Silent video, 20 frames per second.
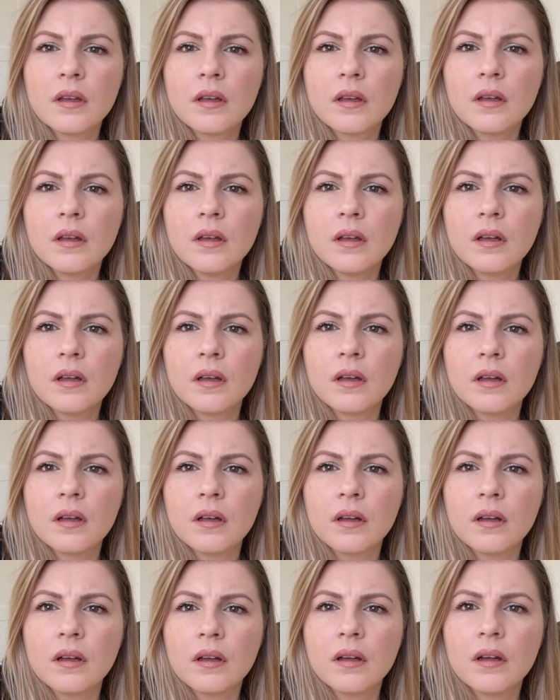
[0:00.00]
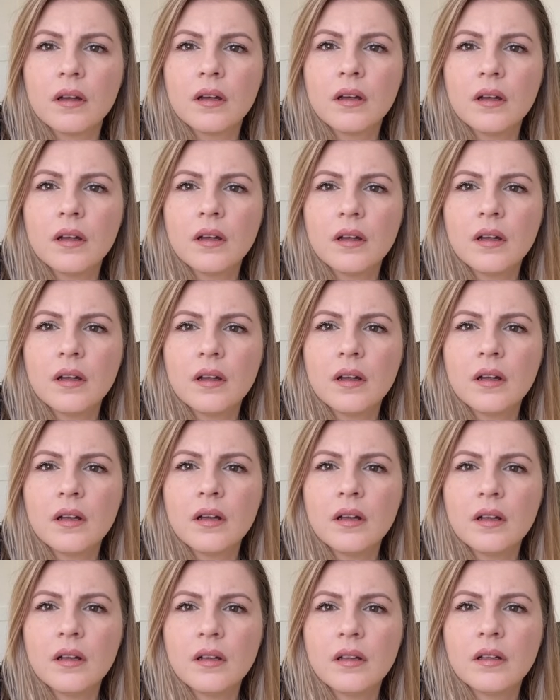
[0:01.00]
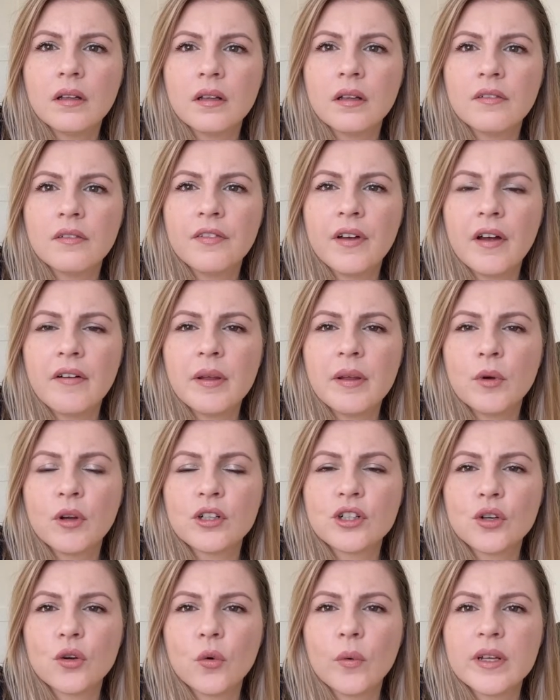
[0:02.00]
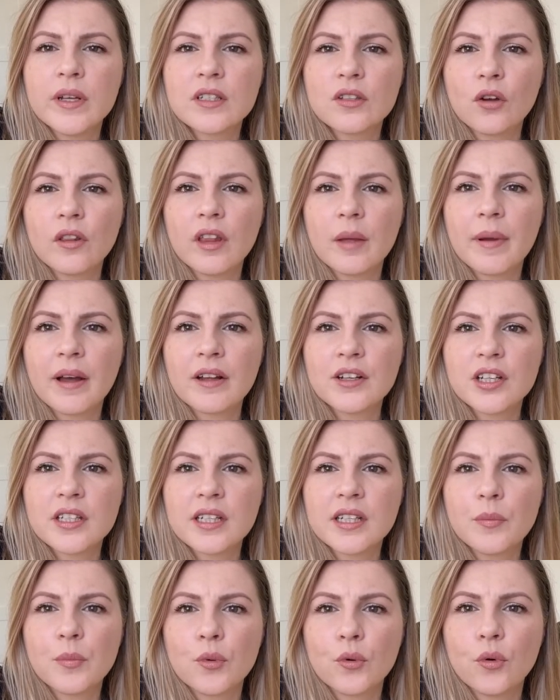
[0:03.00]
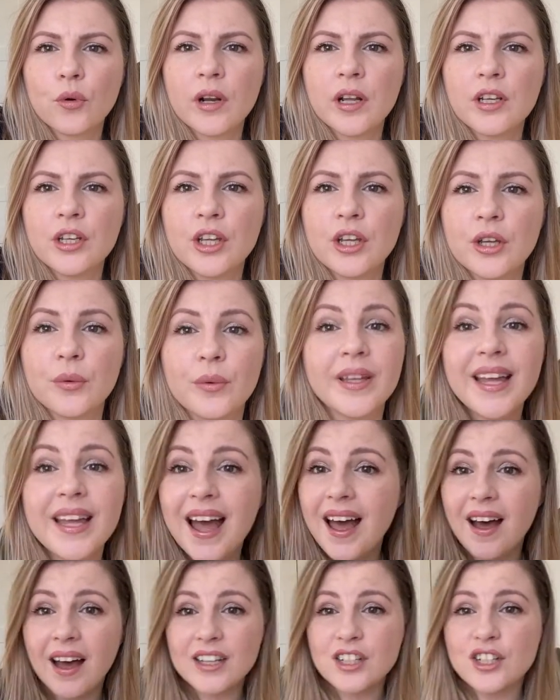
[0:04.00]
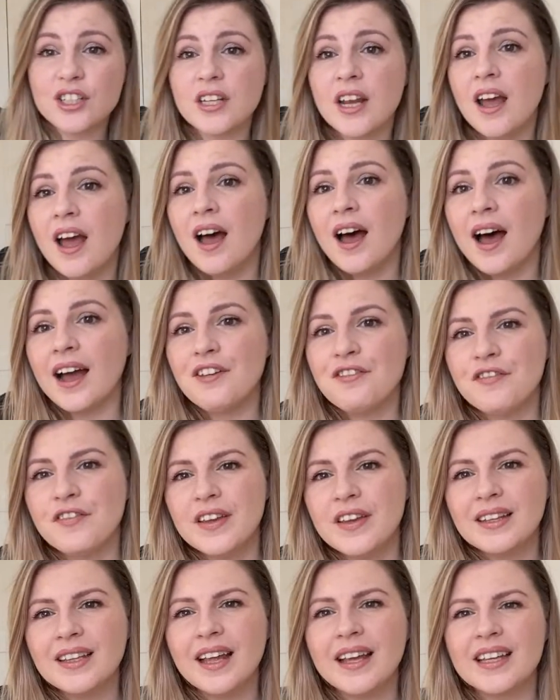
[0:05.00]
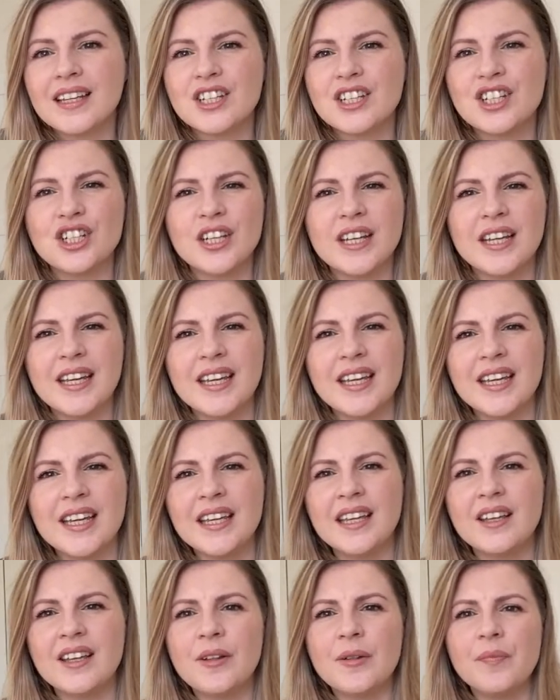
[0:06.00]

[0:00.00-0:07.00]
uh uh uh, uh, uh, uh, very much always thought that about Jessica Braun and you. Yeah, I just, I feel like she,